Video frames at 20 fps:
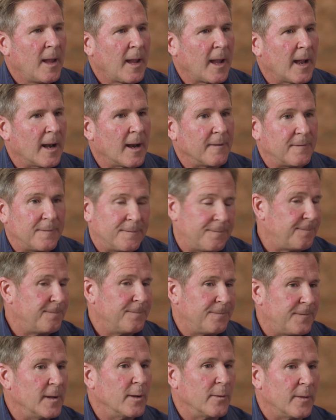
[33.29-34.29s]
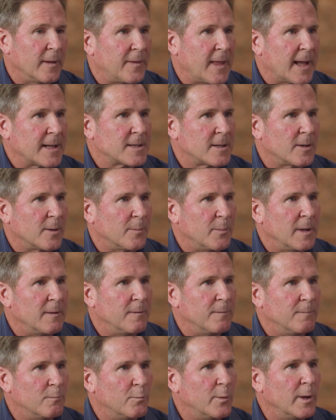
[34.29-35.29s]
and I feel that that's going to
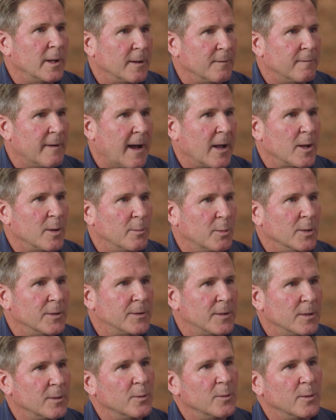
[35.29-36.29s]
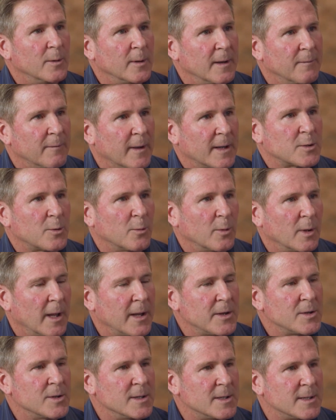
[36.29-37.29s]
be really valuable to investor
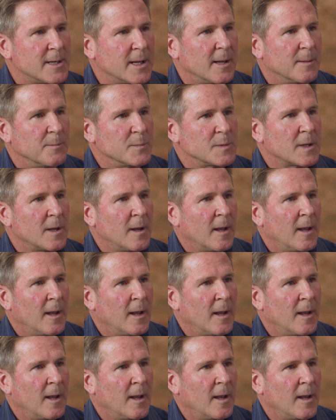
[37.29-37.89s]
relations teams.